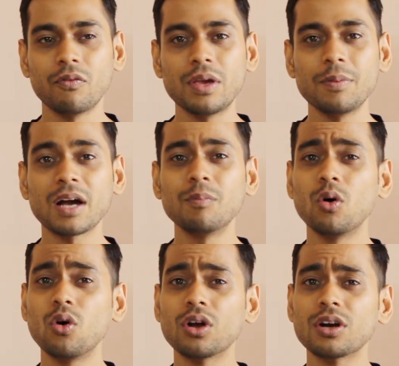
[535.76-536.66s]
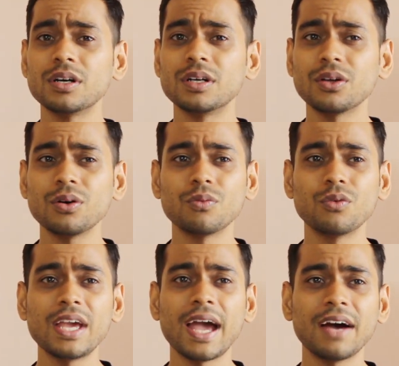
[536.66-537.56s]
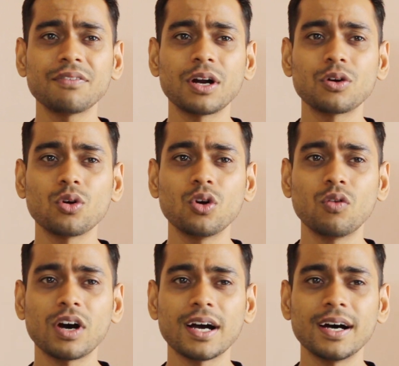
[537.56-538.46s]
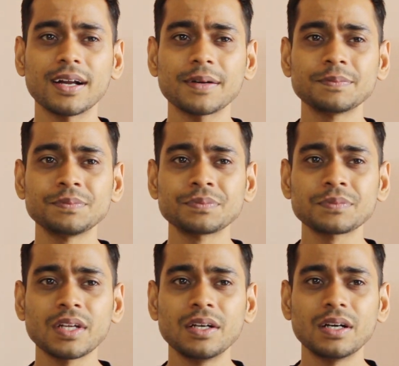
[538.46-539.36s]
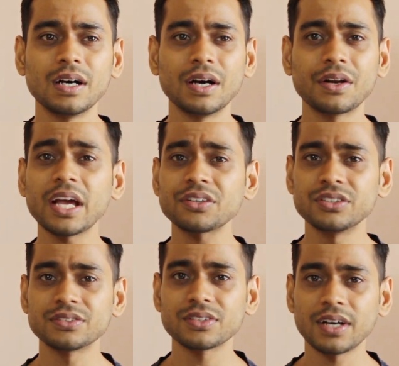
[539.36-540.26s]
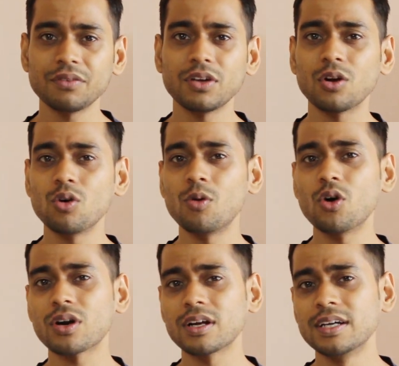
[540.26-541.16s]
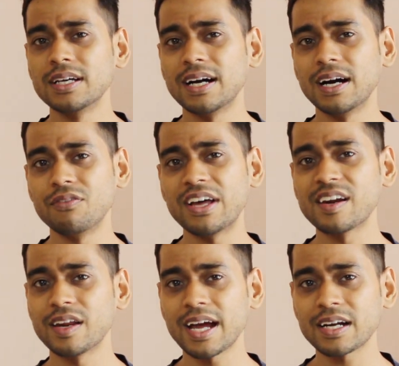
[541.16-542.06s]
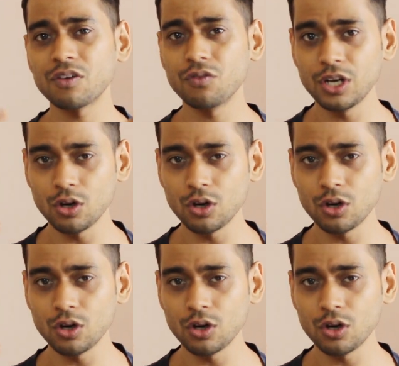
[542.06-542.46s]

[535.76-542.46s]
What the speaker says: we become more, we have control over our reactions, right? We are no more very reactive. We